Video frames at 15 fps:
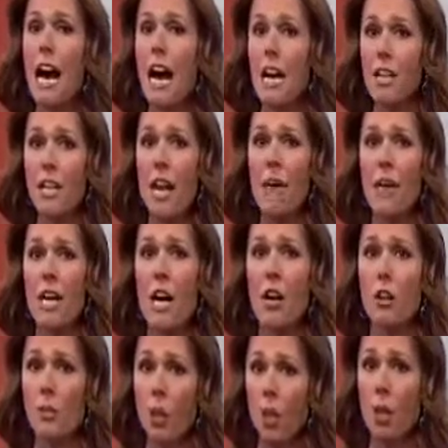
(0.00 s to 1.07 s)
allowing
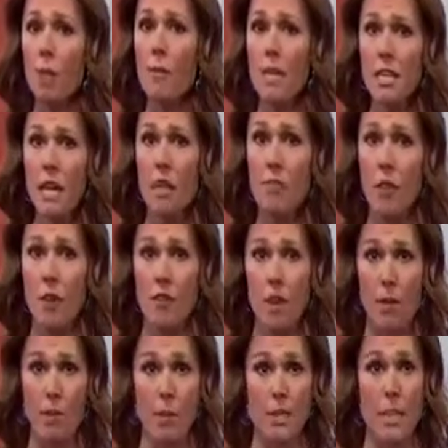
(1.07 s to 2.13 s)
alarming number of
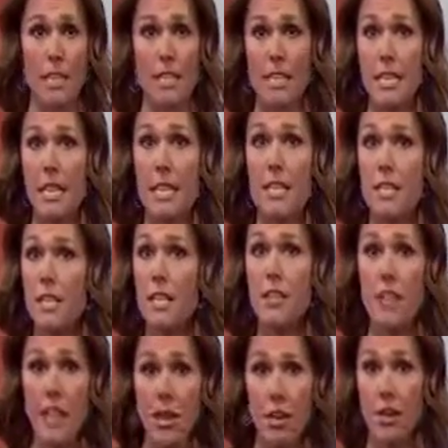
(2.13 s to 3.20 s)
unprotected kids into
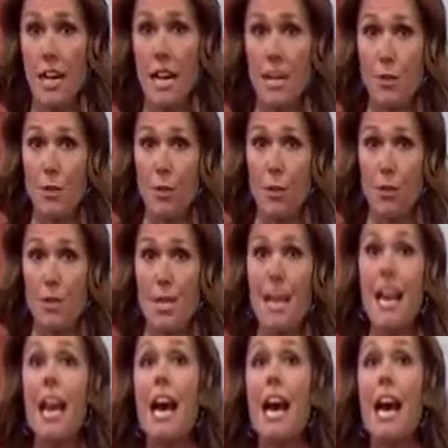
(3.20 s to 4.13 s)
their classrooms